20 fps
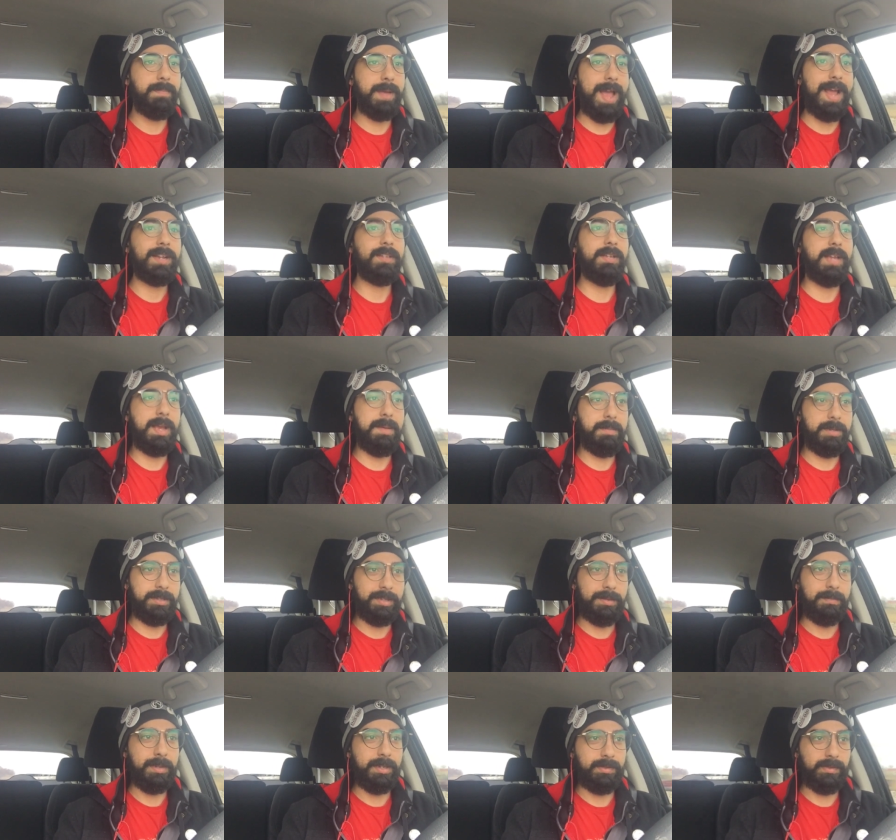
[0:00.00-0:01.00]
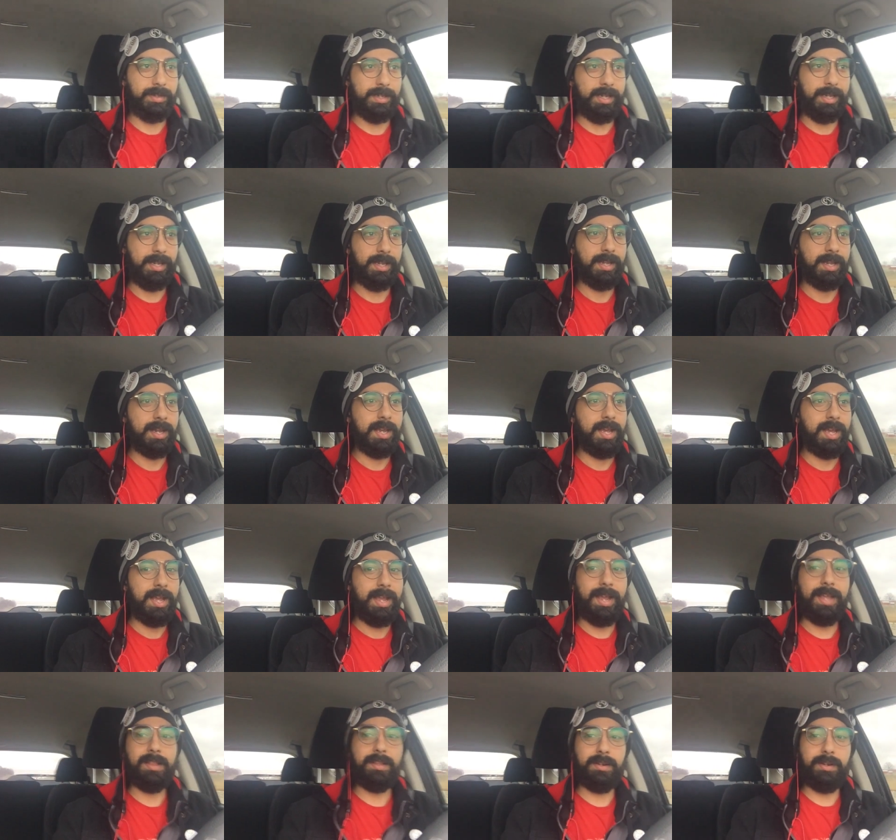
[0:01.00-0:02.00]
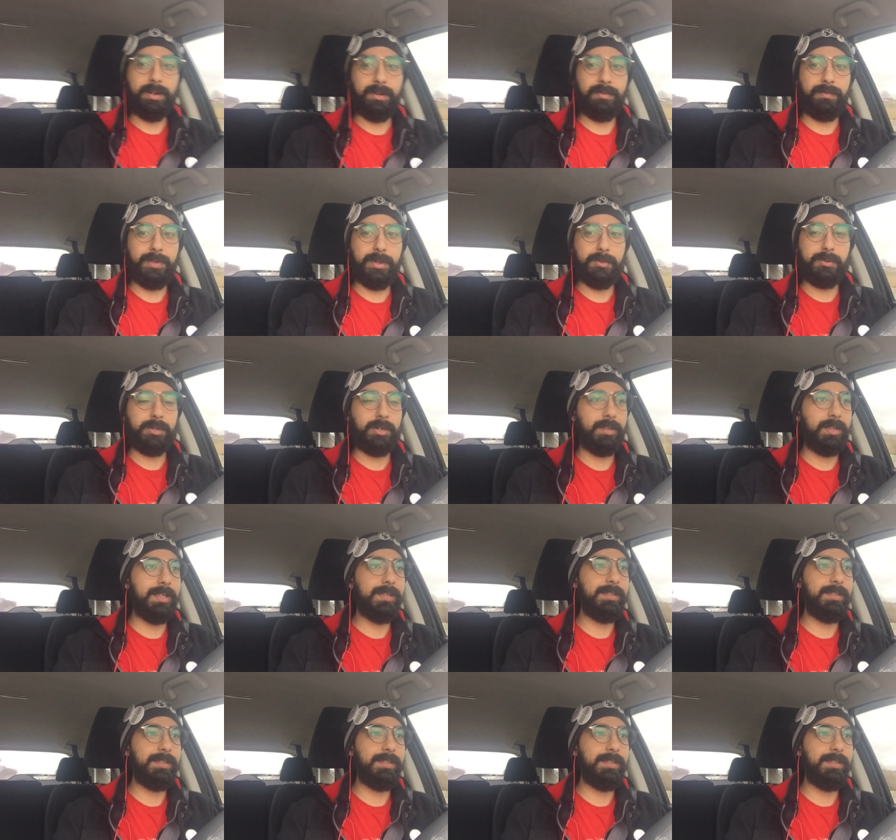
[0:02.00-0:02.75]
back to MSNBC in the near future.